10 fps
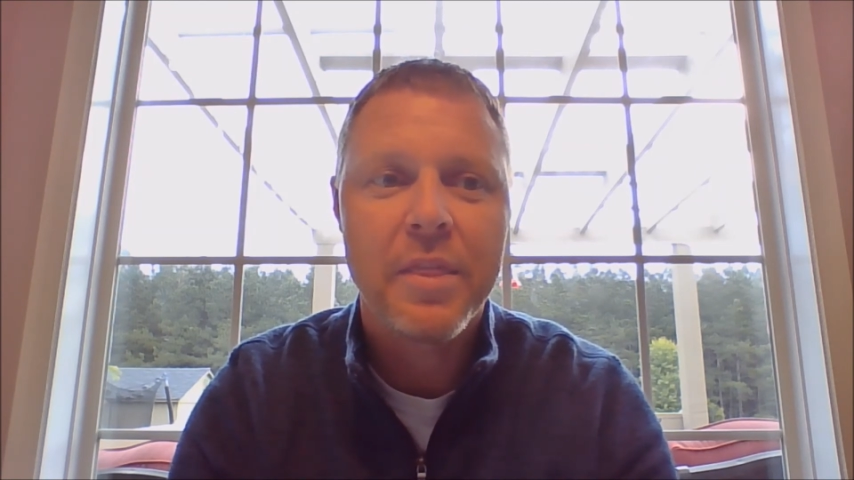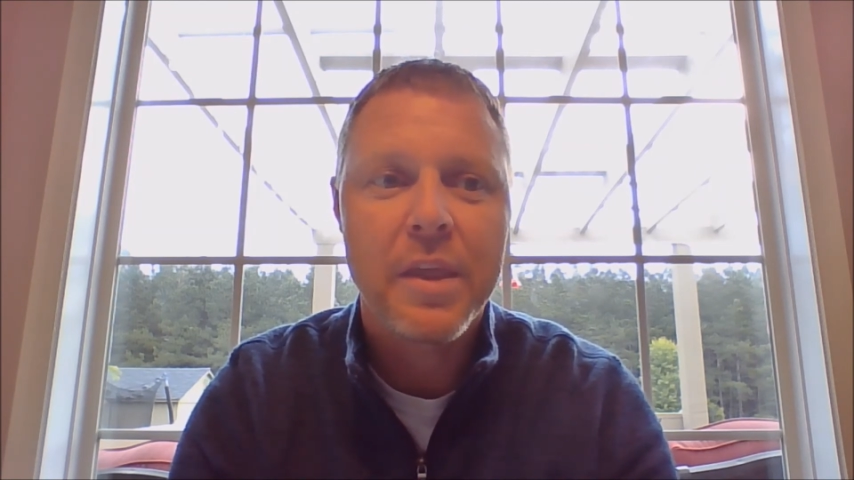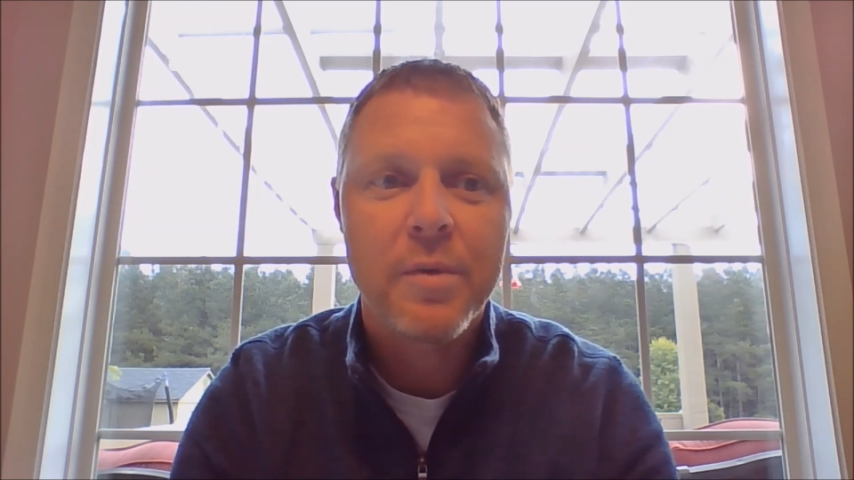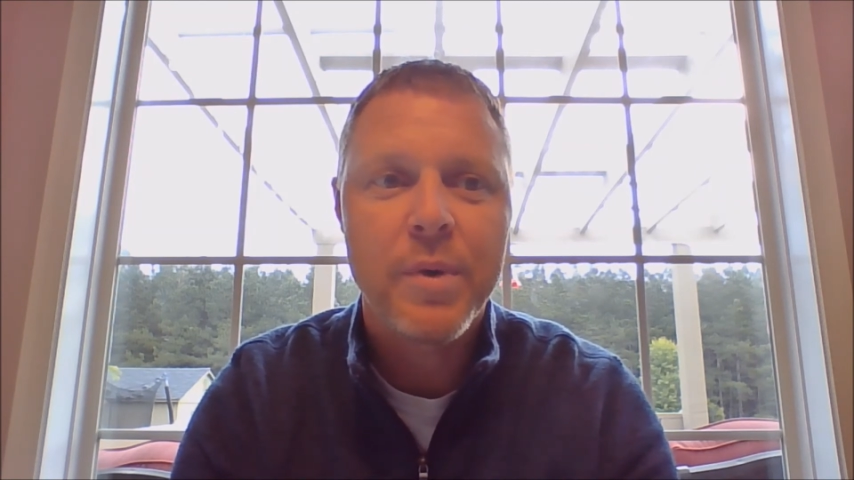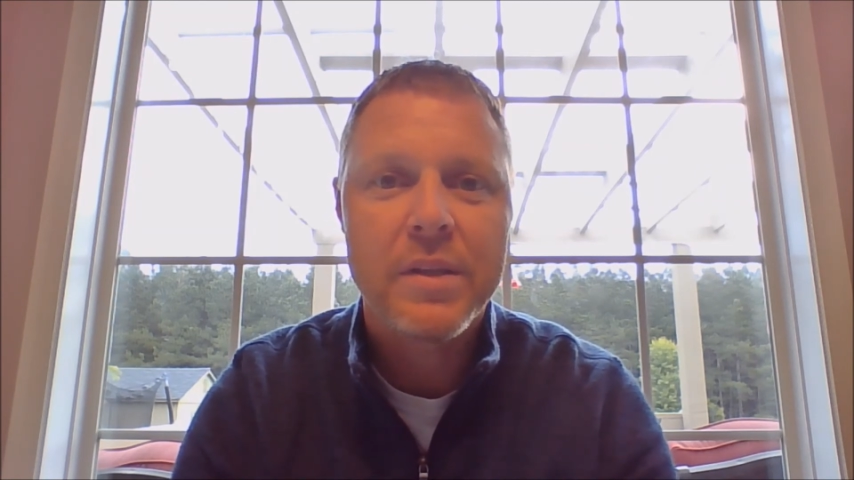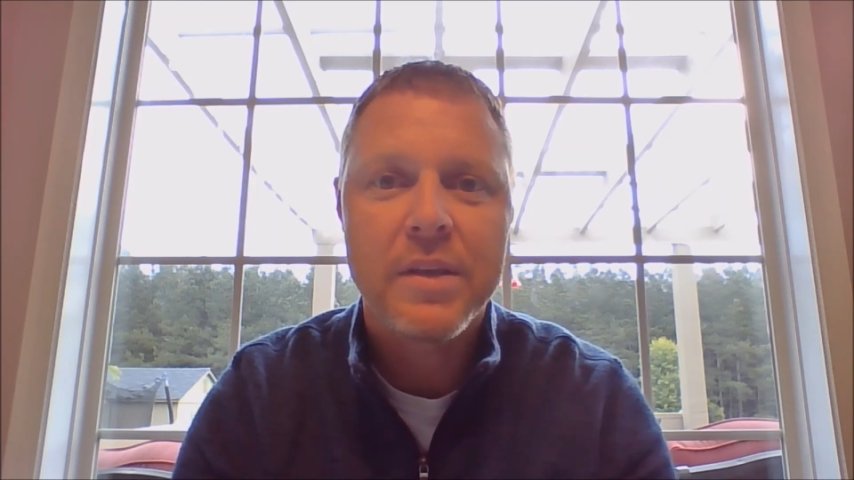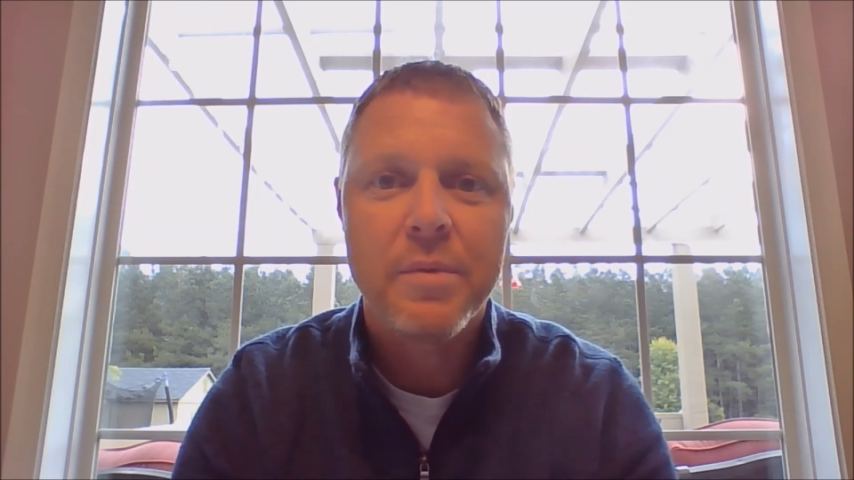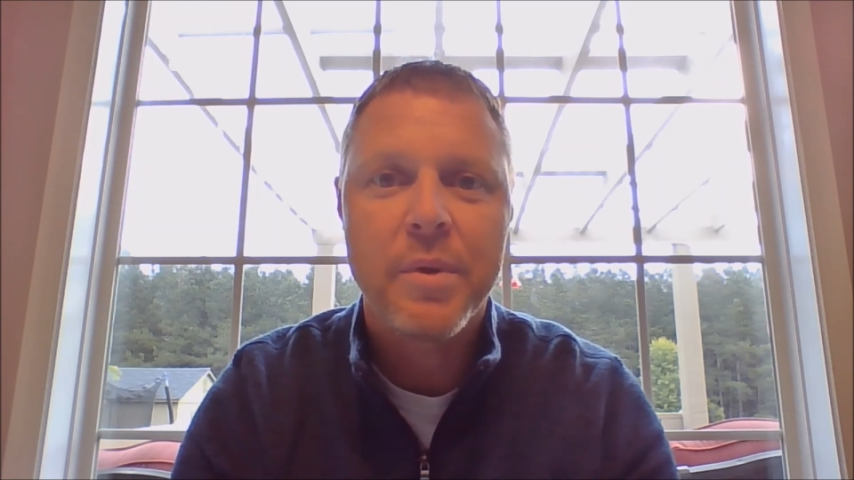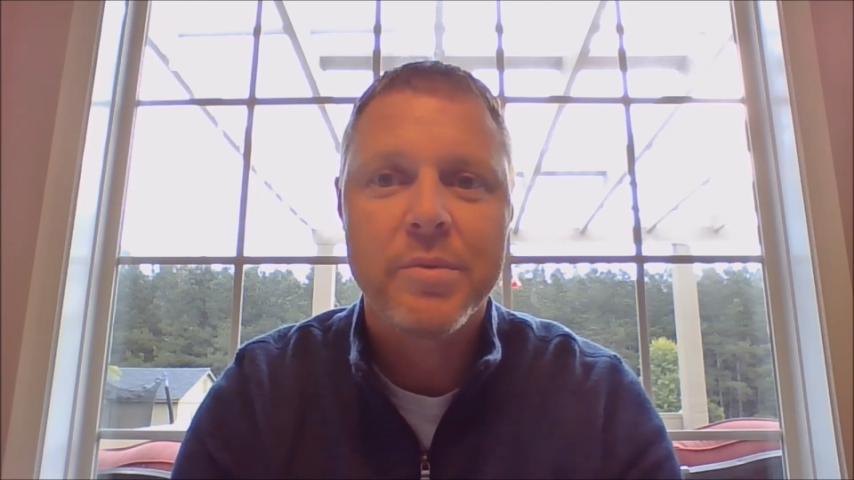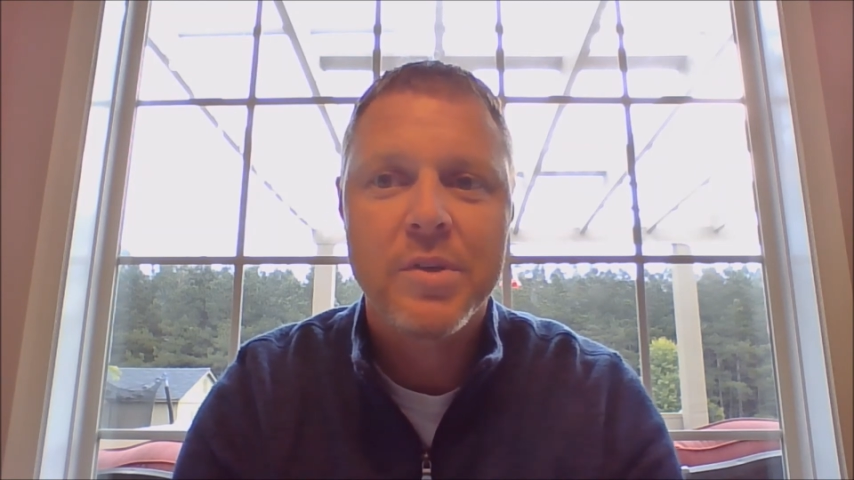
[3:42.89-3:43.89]
think about that,
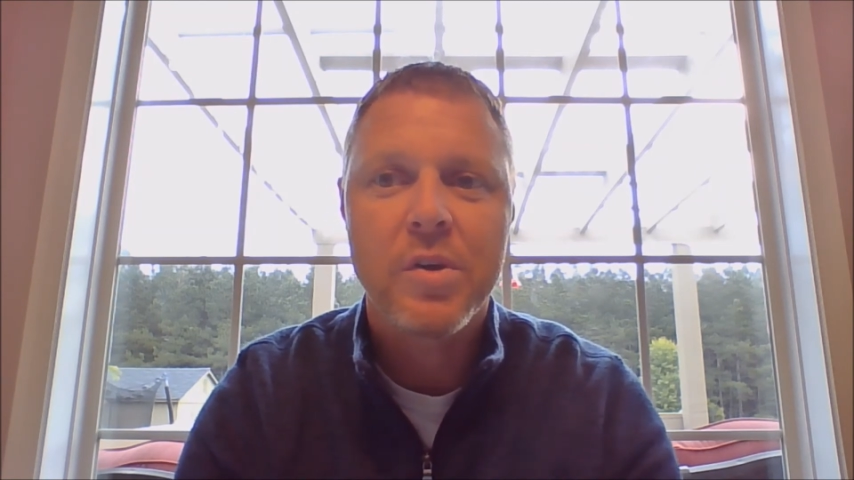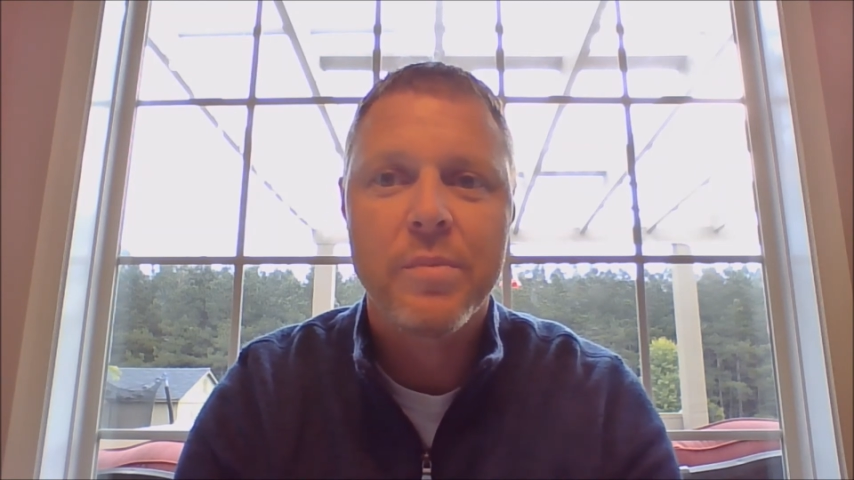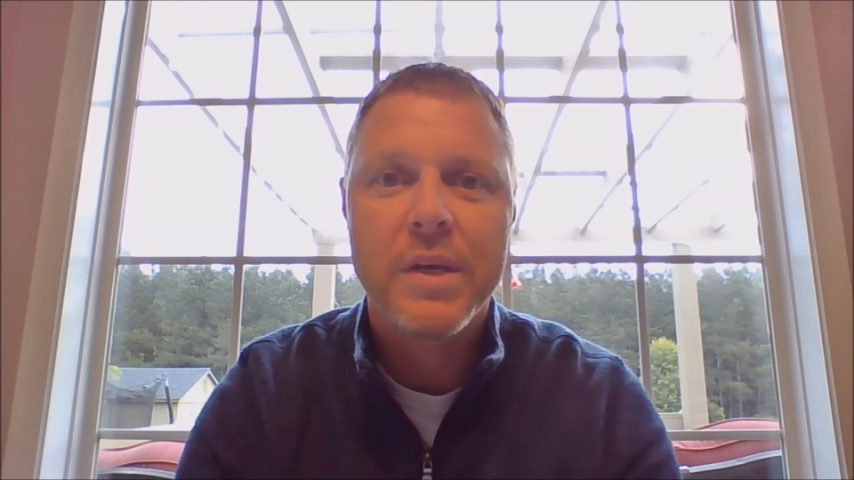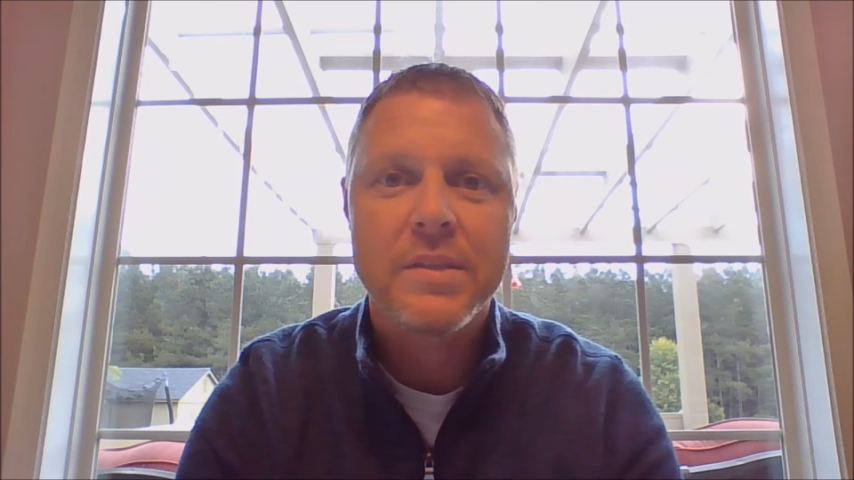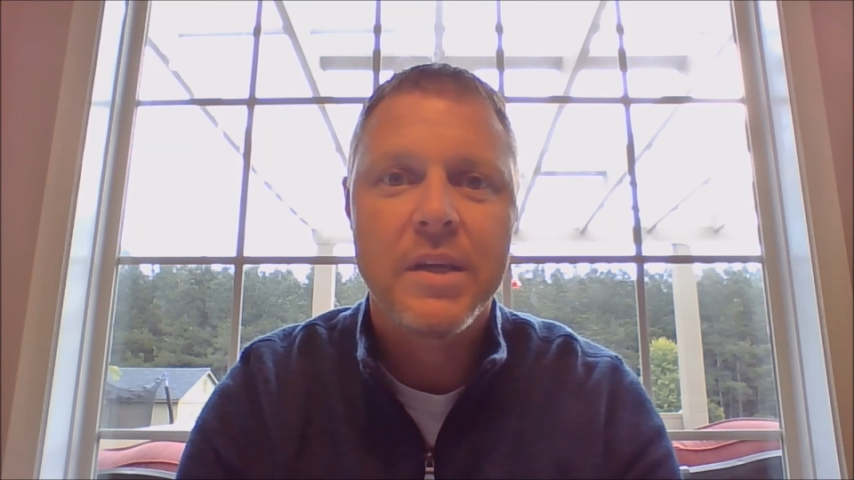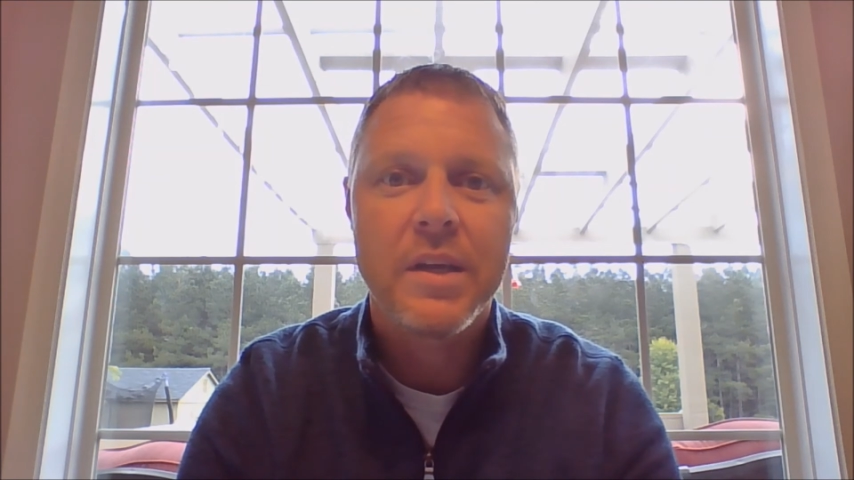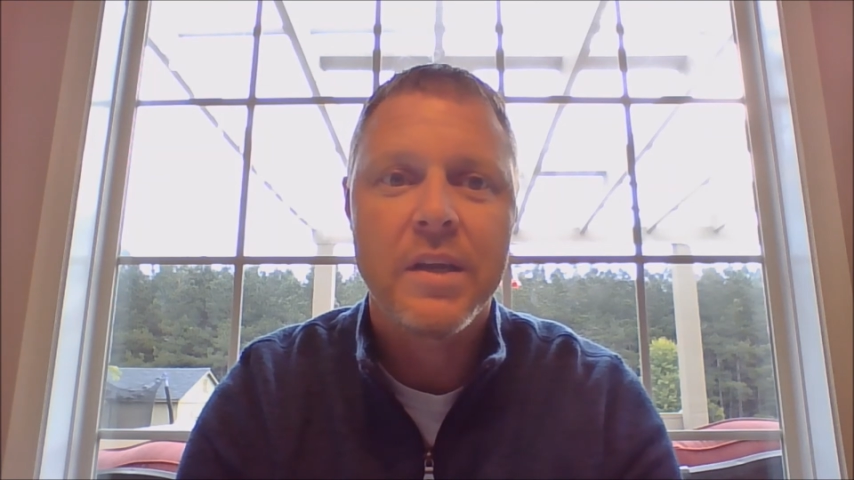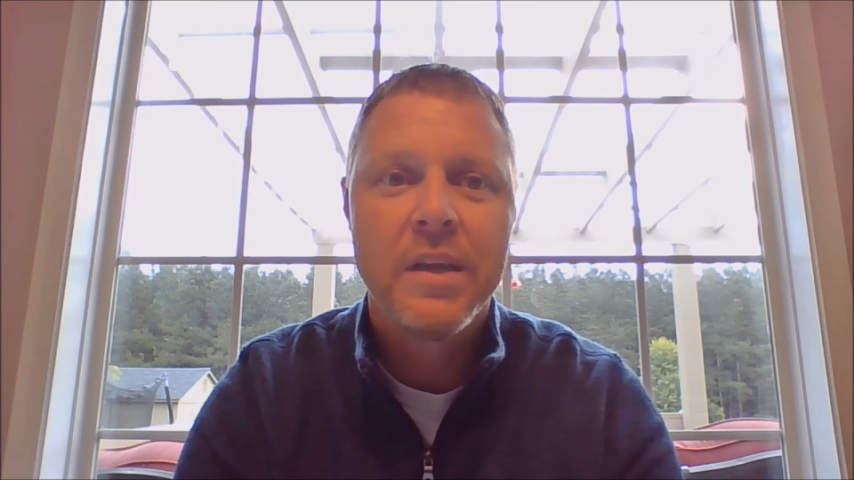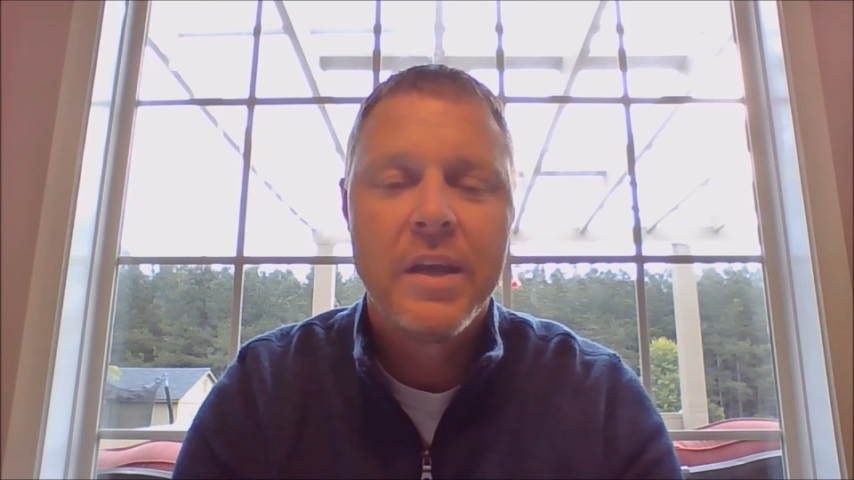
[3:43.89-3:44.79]
maybe talk about that